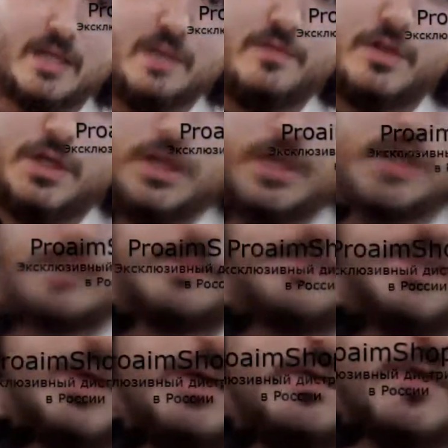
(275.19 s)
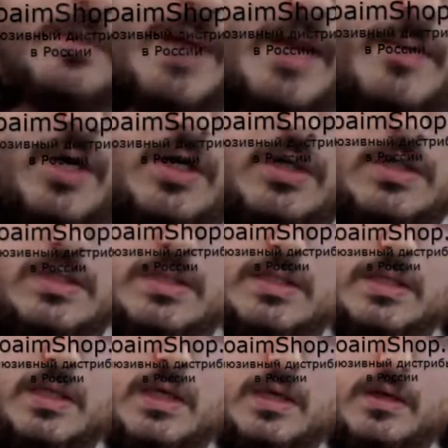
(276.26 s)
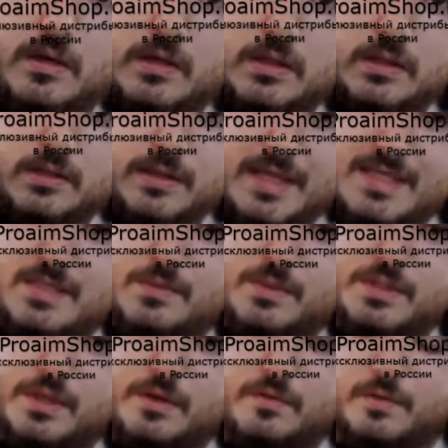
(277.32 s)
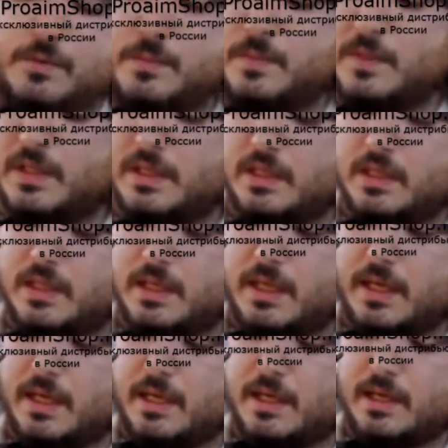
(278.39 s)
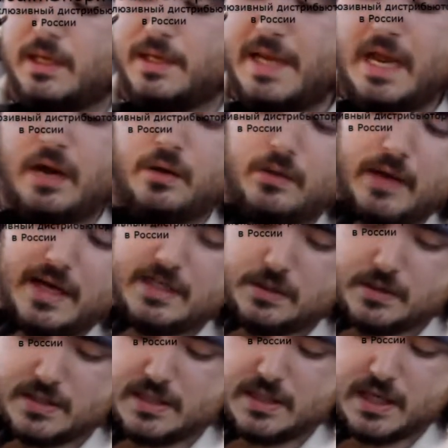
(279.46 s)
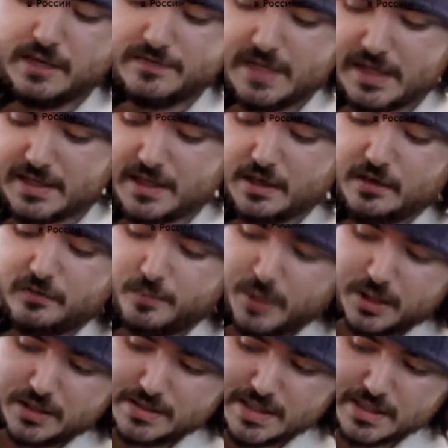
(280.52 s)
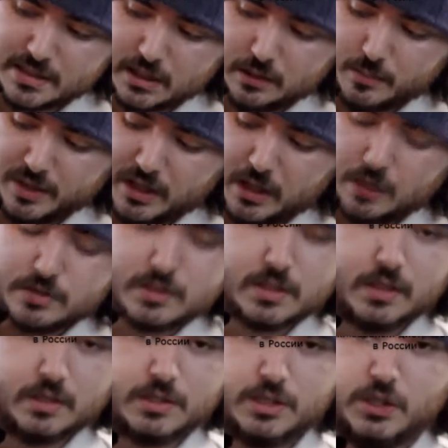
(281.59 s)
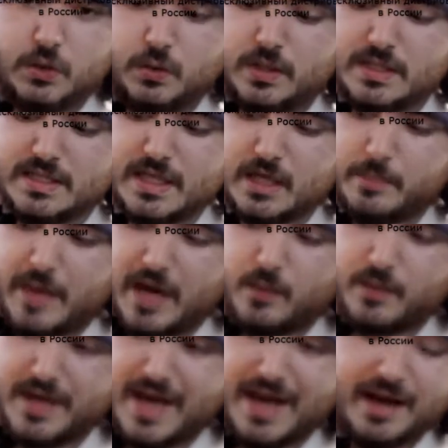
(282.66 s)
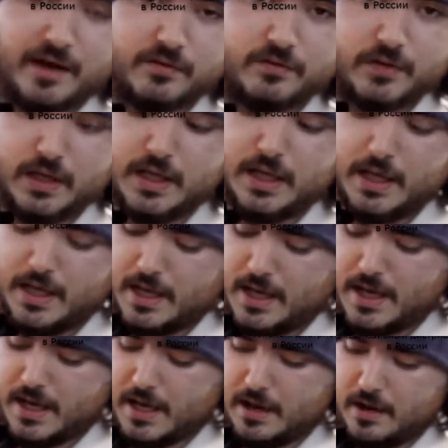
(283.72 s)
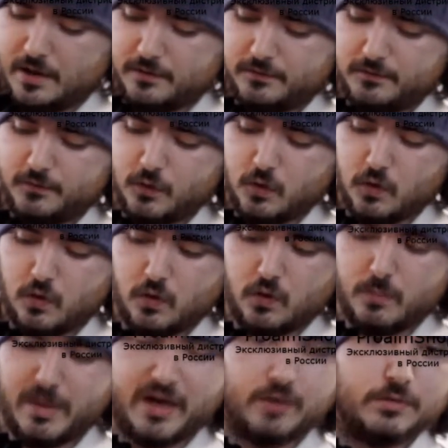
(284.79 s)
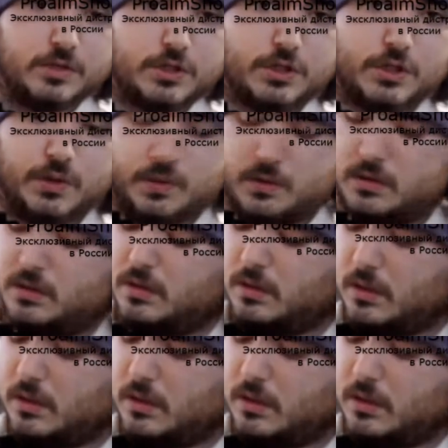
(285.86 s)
If you're gonna go for a matte box, that's the one to go for. Now, as you can see, I've taken that off because that's a little bit closer to the setup I would have for my own shoots.